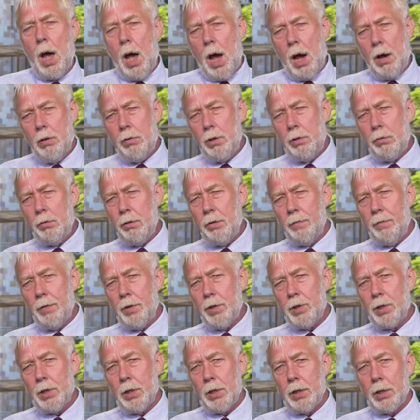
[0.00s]
How
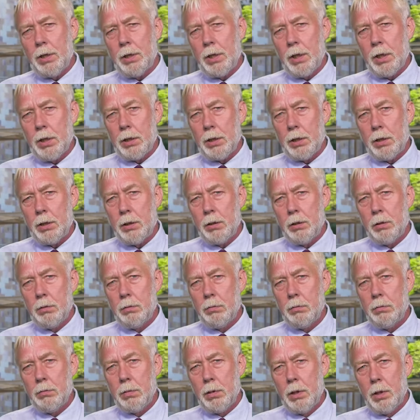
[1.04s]
universal is this?
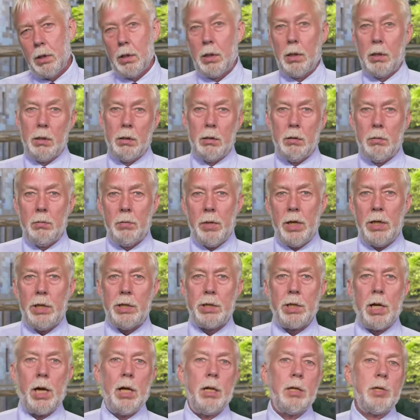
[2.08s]
Many
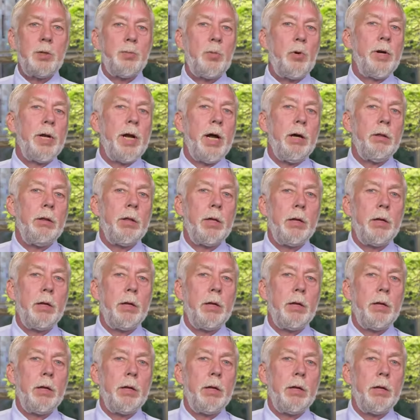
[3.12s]
scholars point out